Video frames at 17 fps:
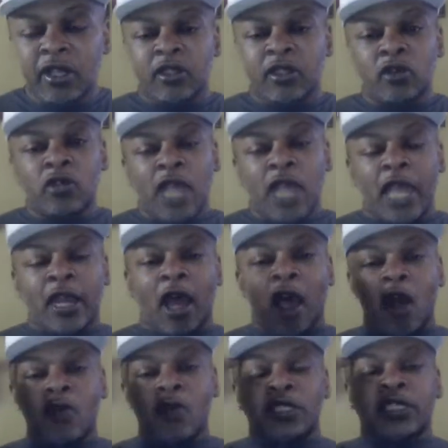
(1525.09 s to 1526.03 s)
So you got to
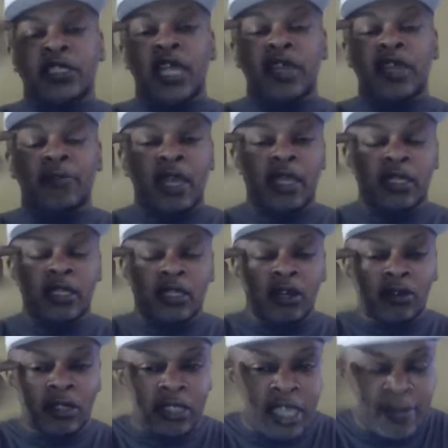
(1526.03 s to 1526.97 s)
always think, man,
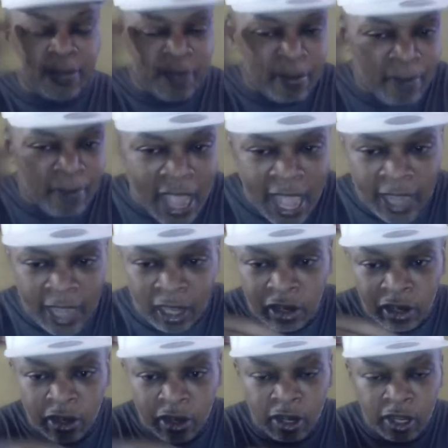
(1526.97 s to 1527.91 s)
don't keep your mind
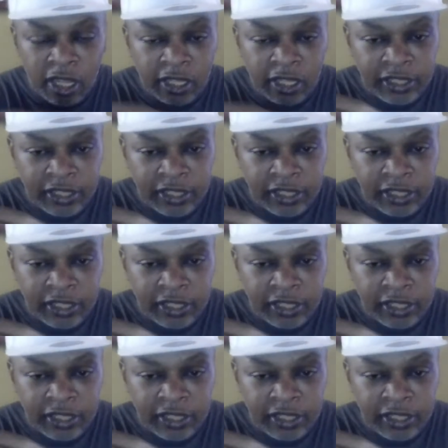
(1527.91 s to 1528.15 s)
clear.